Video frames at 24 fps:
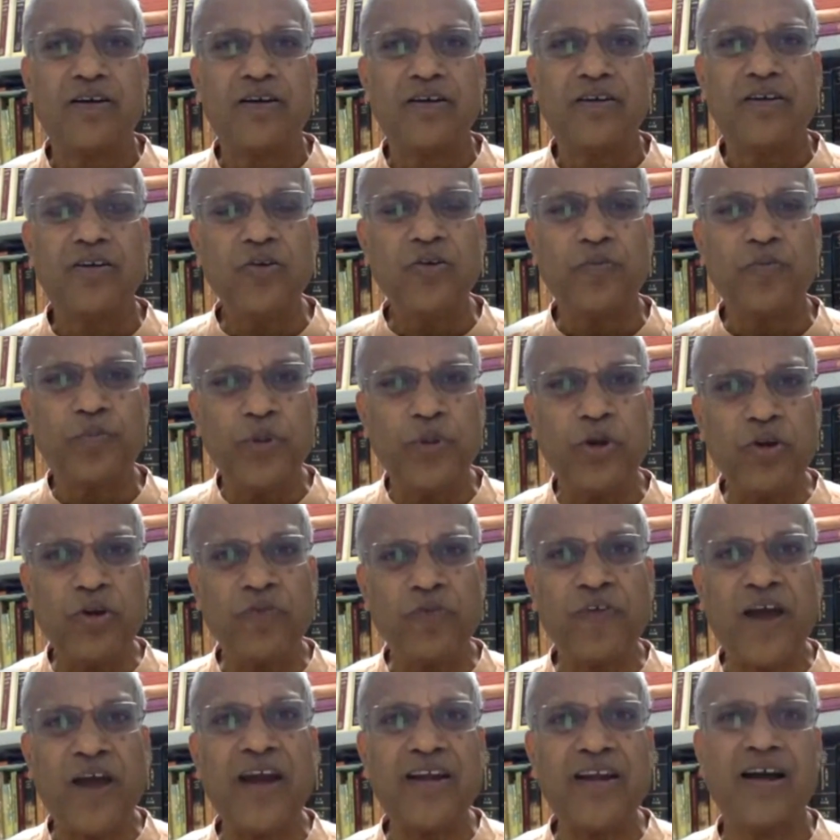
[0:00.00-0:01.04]
you know,
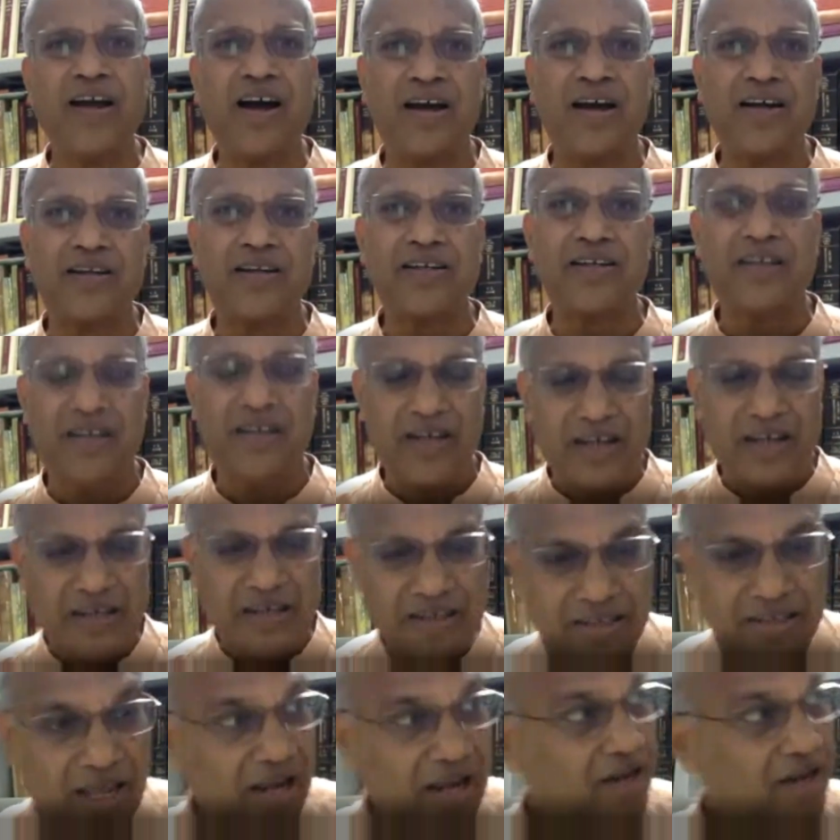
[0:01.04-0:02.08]
purified heart,
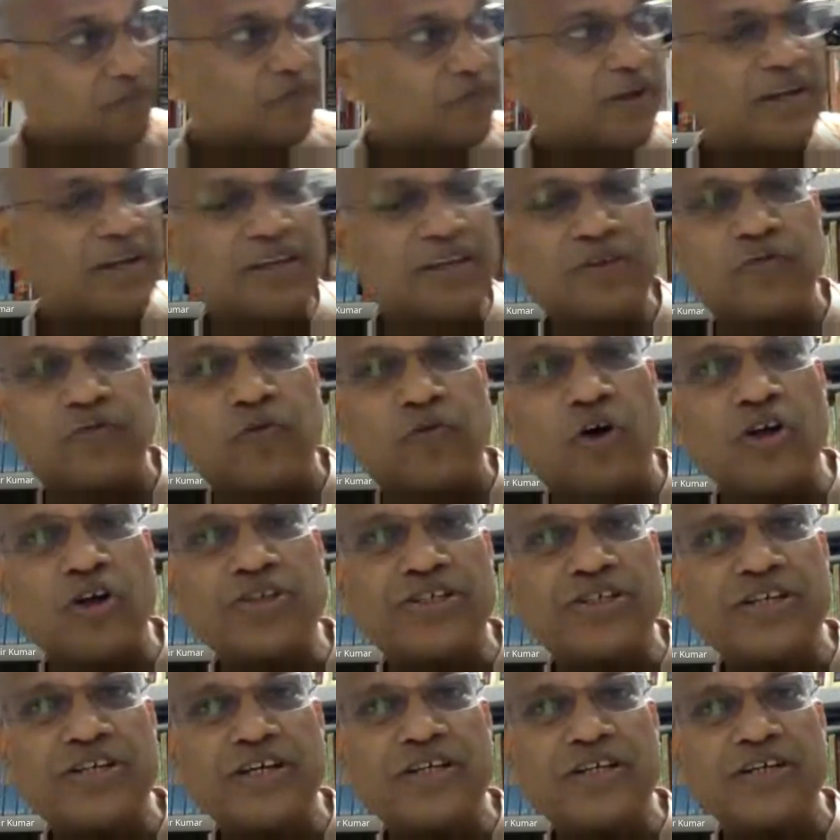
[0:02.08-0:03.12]
then when he
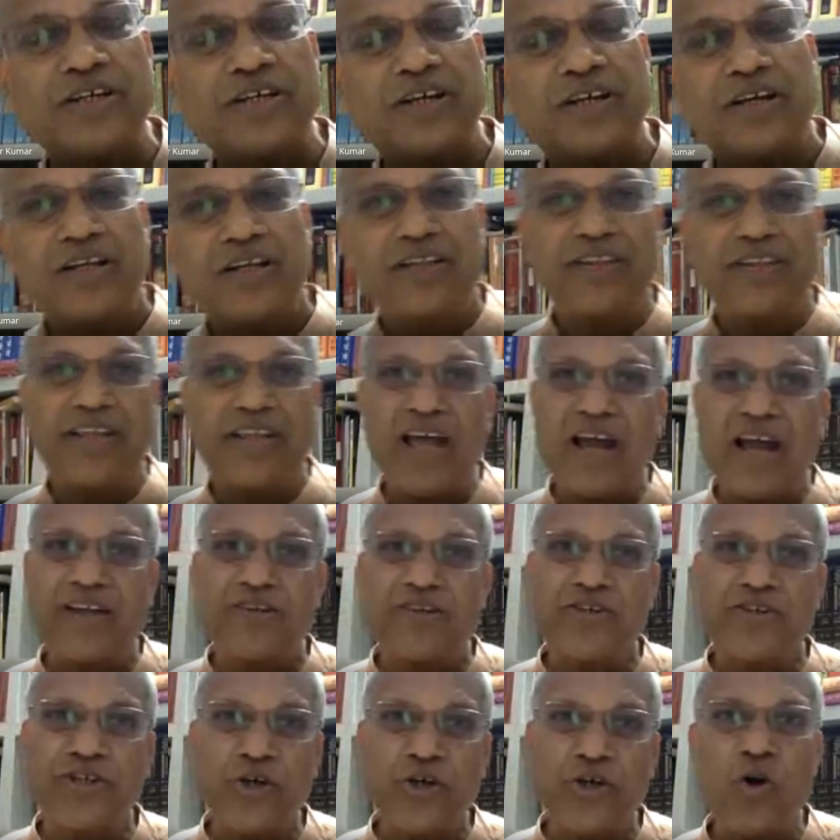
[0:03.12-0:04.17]
washed it, that
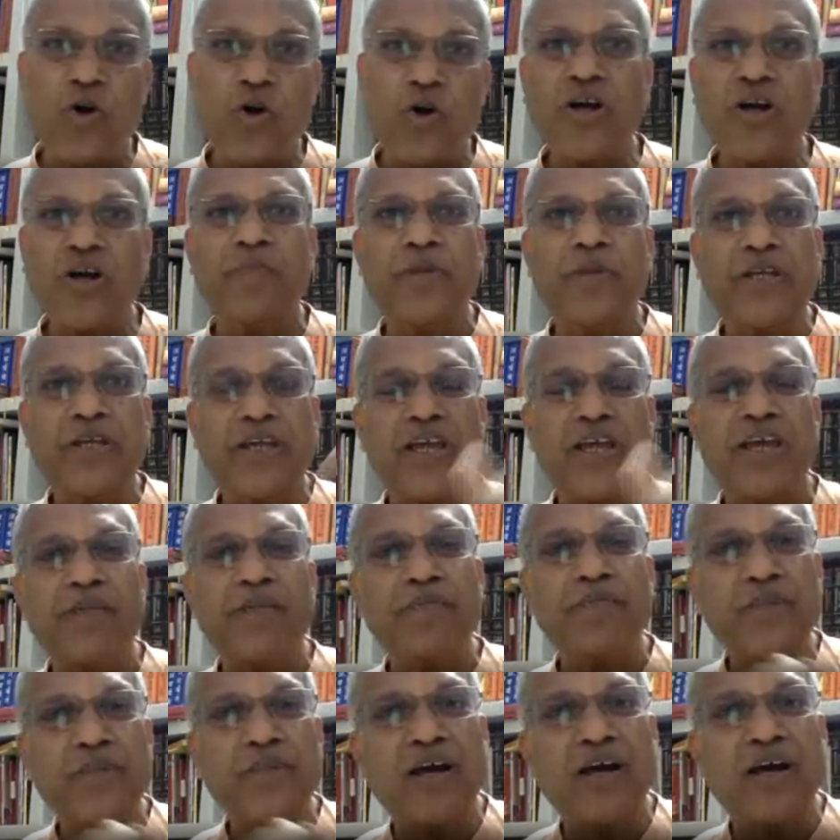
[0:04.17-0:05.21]
shloka
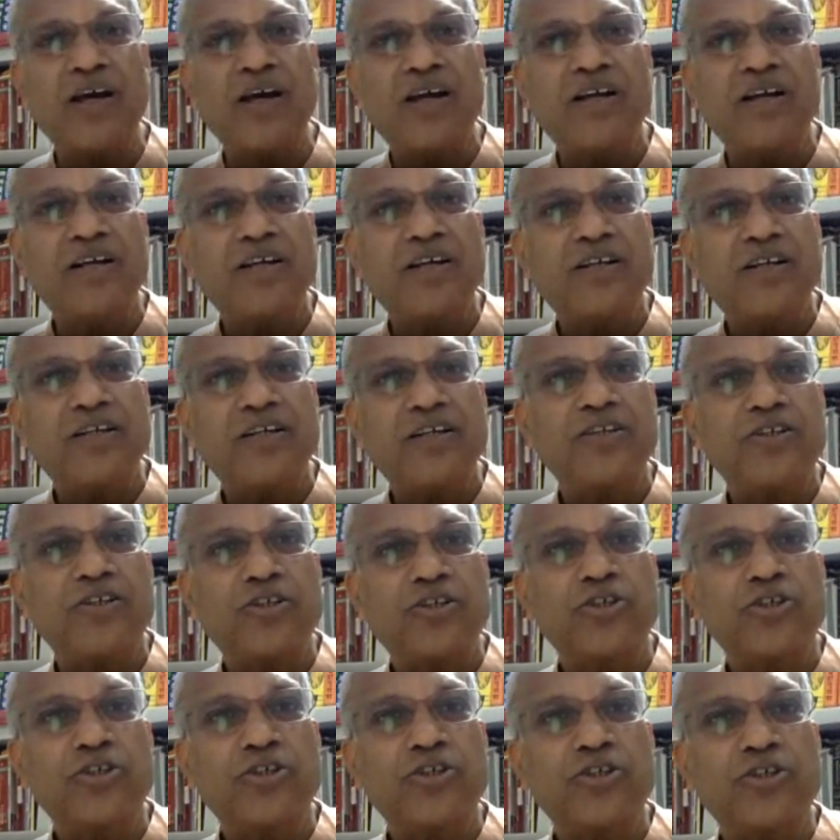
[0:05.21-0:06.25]
became the
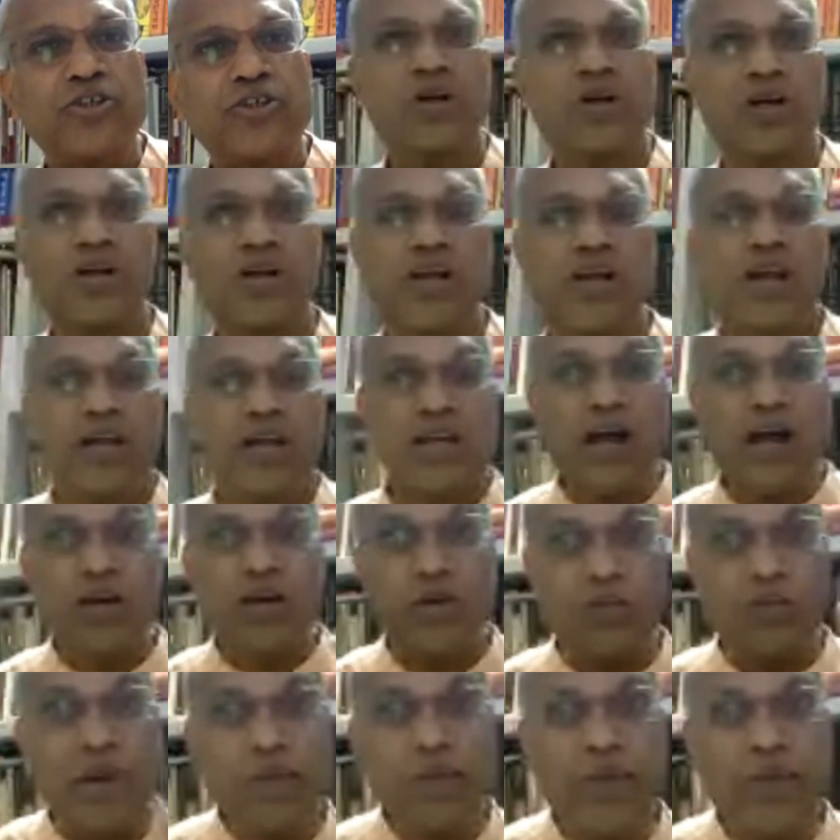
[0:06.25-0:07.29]
shloka. Now
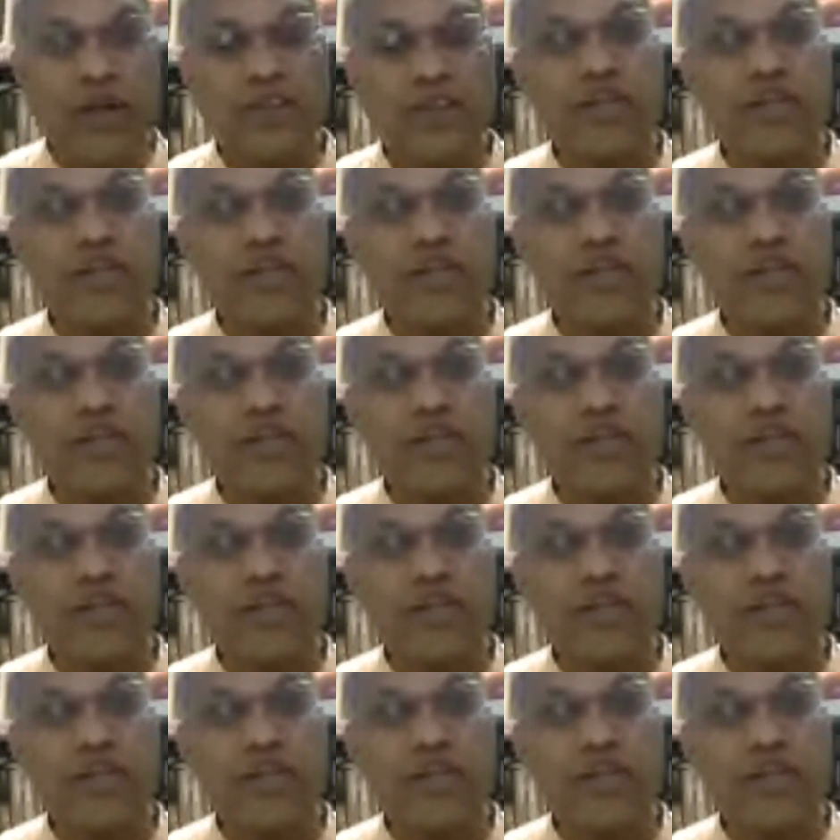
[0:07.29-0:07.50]
remember,